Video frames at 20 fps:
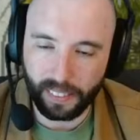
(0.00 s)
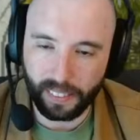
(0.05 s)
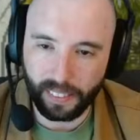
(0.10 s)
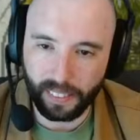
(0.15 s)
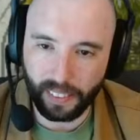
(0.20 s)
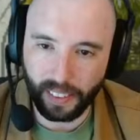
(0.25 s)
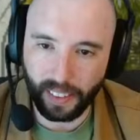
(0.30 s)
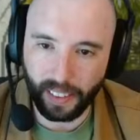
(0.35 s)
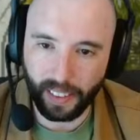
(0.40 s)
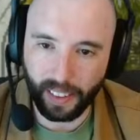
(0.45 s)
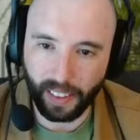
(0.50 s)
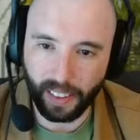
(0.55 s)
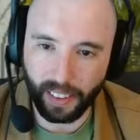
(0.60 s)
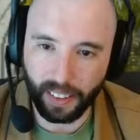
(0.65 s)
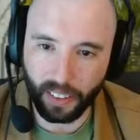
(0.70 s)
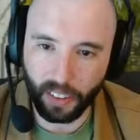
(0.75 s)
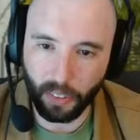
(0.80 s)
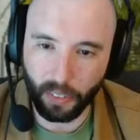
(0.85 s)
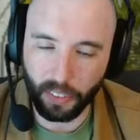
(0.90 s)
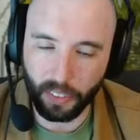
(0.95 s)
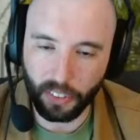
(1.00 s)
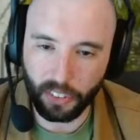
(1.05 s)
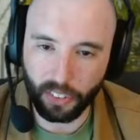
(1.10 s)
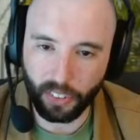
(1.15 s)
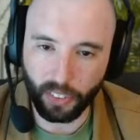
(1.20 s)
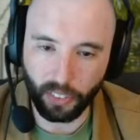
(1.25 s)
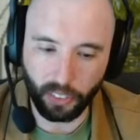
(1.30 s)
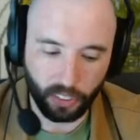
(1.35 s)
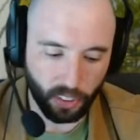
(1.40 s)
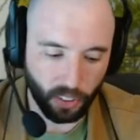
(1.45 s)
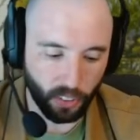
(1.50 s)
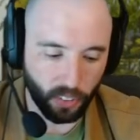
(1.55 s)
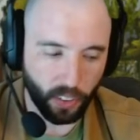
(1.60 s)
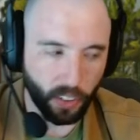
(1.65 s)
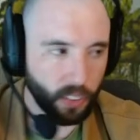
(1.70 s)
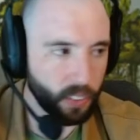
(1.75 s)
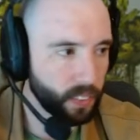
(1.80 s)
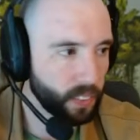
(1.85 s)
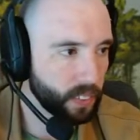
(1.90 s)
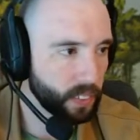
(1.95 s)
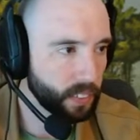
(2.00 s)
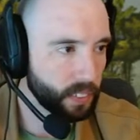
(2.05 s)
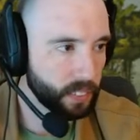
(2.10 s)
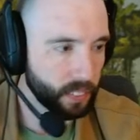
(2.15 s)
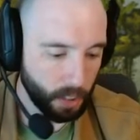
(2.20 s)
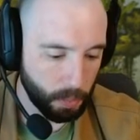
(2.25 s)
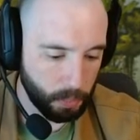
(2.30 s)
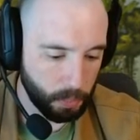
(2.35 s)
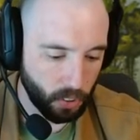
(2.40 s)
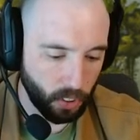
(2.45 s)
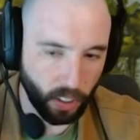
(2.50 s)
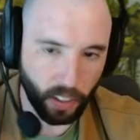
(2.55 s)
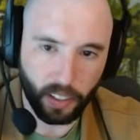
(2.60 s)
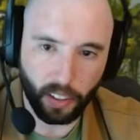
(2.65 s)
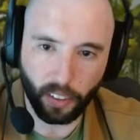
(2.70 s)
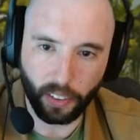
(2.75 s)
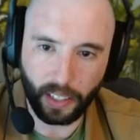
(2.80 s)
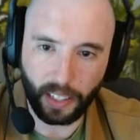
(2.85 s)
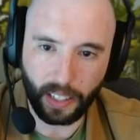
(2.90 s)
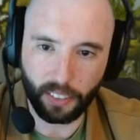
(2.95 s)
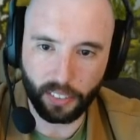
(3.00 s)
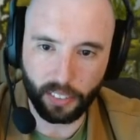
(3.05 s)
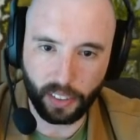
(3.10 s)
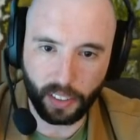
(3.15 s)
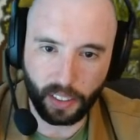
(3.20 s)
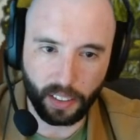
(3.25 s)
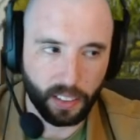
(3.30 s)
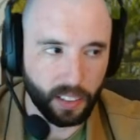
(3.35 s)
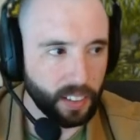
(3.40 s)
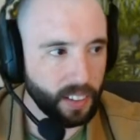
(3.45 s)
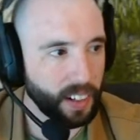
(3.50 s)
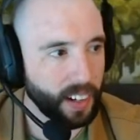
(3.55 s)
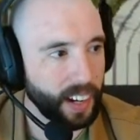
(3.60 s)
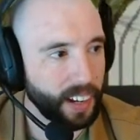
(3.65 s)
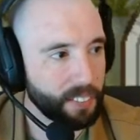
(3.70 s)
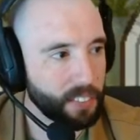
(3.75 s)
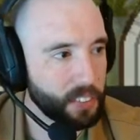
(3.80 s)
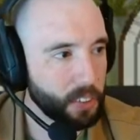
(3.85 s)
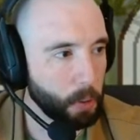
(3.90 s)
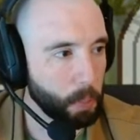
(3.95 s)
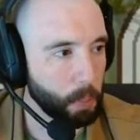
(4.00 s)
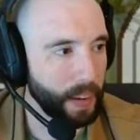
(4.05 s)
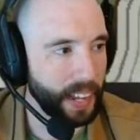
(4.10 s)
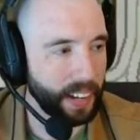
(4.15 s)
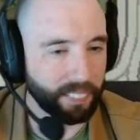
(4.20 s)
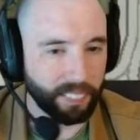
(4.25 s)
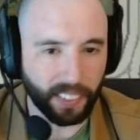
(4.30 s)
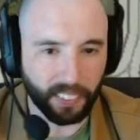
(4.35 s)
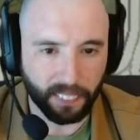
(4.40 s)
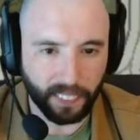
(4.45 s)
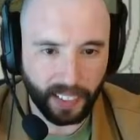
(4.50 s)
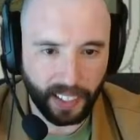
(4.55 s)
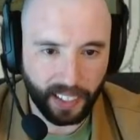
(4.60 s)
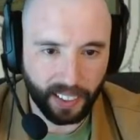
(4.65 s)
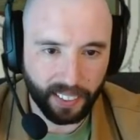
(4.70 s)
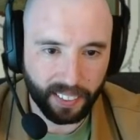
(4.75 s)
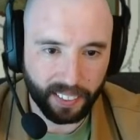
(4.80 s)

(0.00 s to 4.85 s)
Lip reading: I don't know where this tree would go though. Oh, sorry, y'all can't see it. I'm so bad about that.